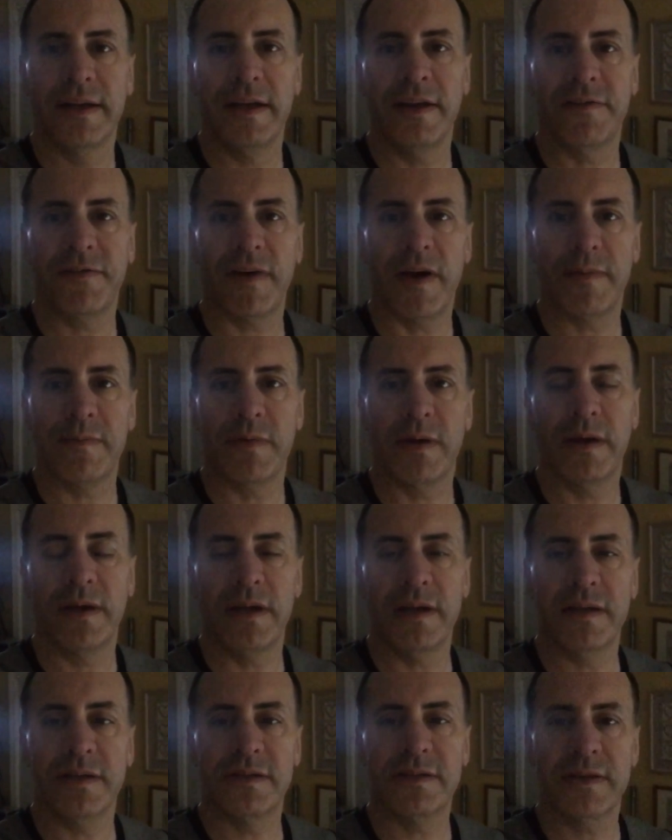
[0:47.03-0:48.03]
if I'm
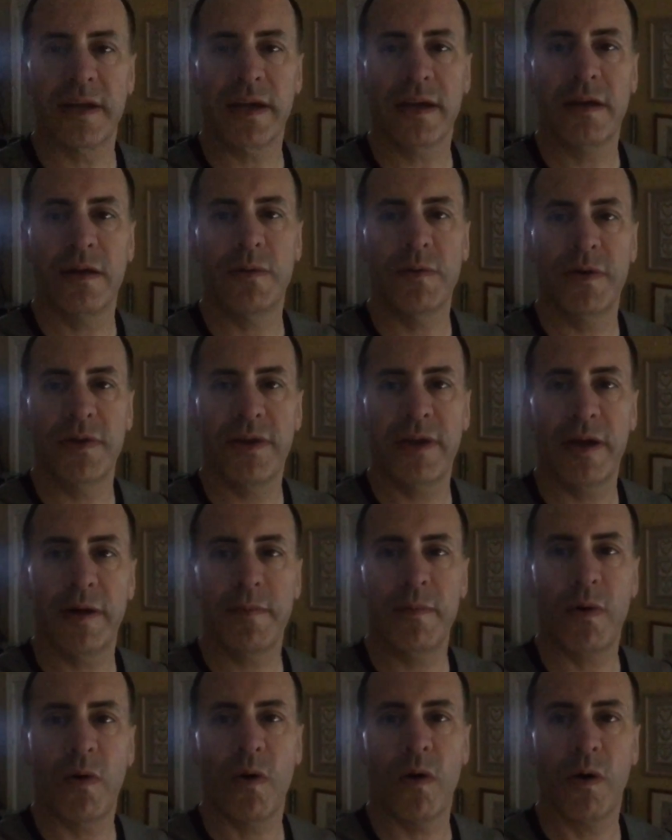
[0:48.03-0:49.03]
in sync with
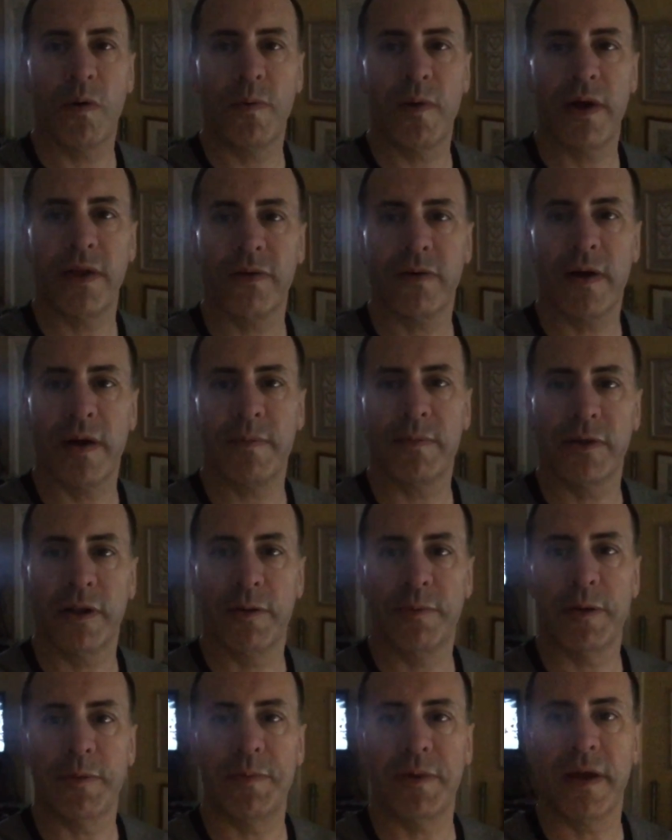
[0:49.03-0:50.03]
him or whether I'm a
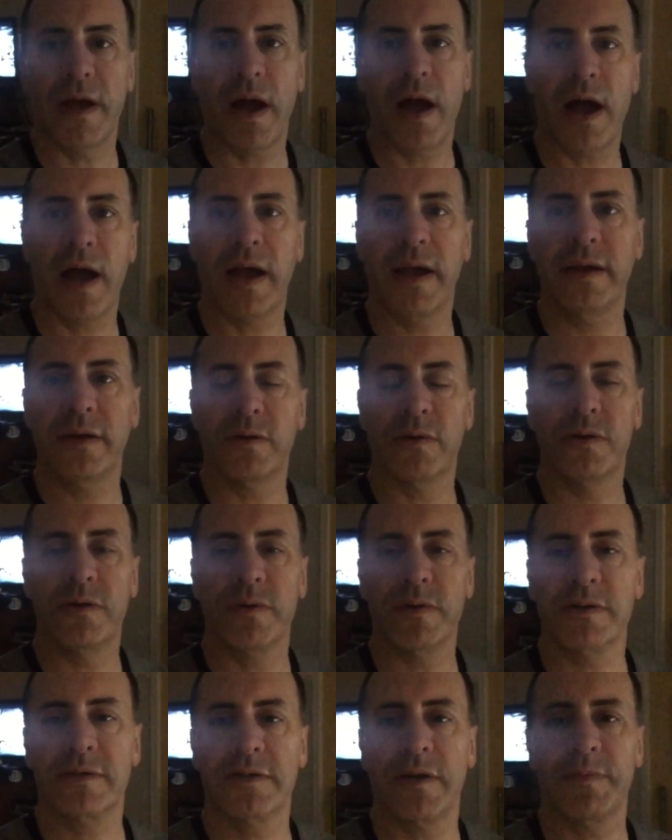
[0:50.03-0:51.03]
little bit behind or
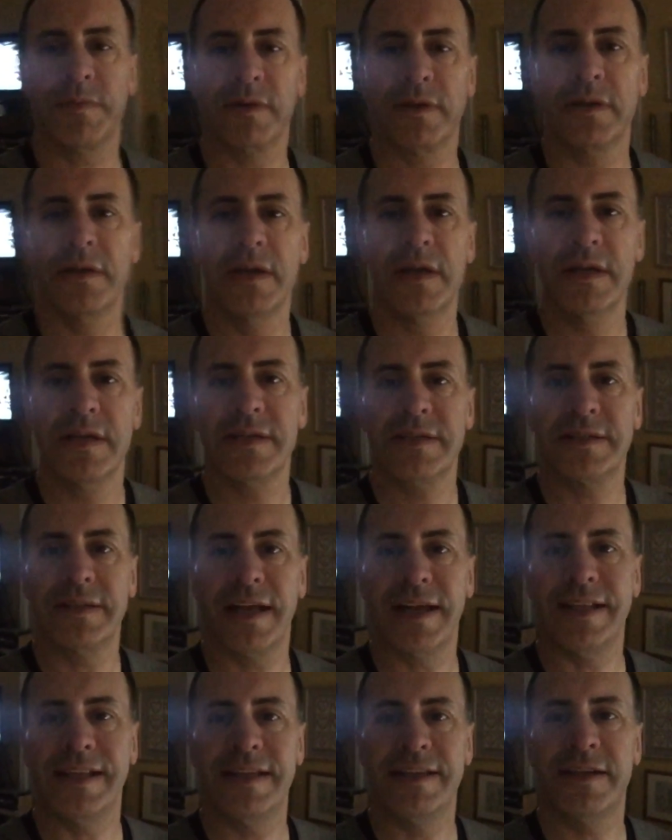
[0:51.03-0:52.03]
doing something
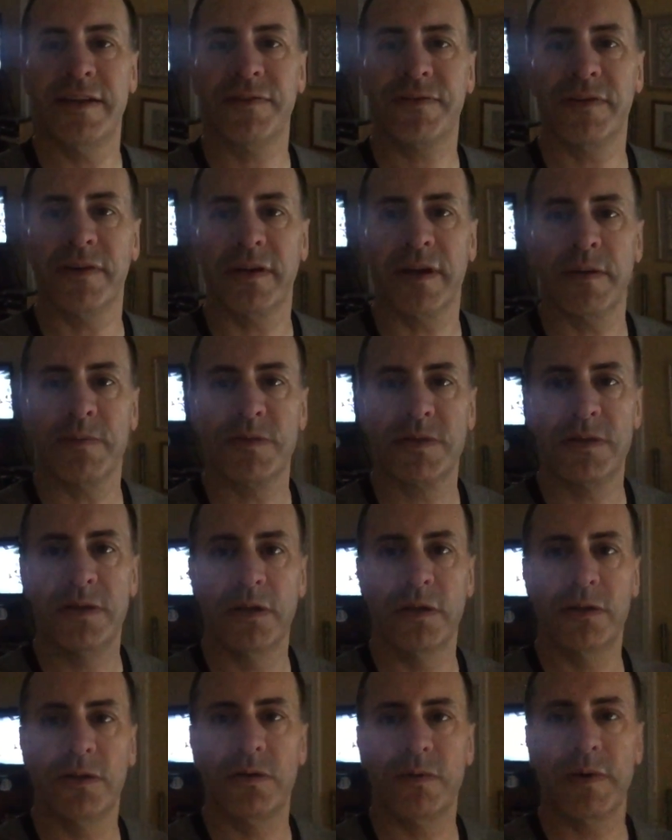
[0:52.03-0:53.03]
slightly different, I'm
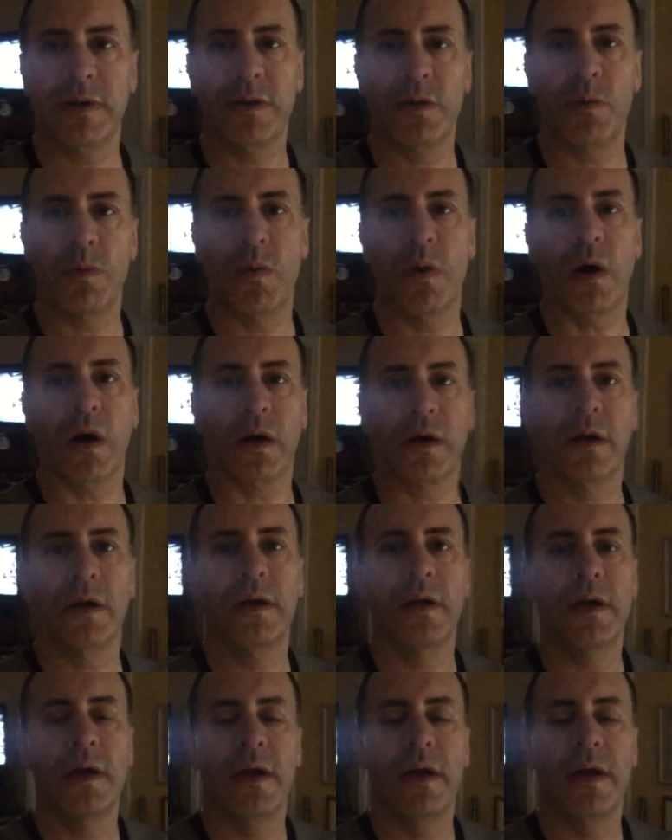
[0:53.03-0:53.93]
still doing the work.